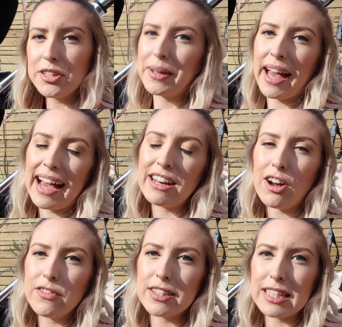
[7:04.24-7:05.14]
you can
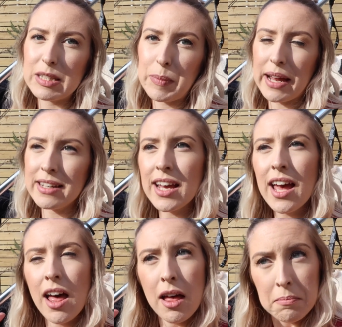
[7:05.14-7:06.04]
obviously spend
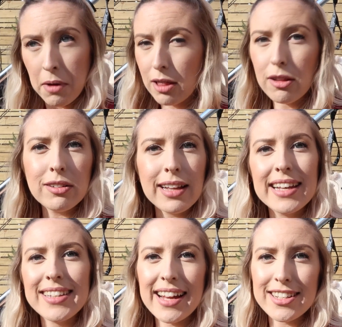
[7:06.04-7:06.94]
a lot
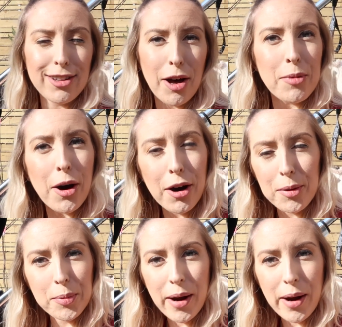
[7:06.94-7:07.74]
less and a lot more on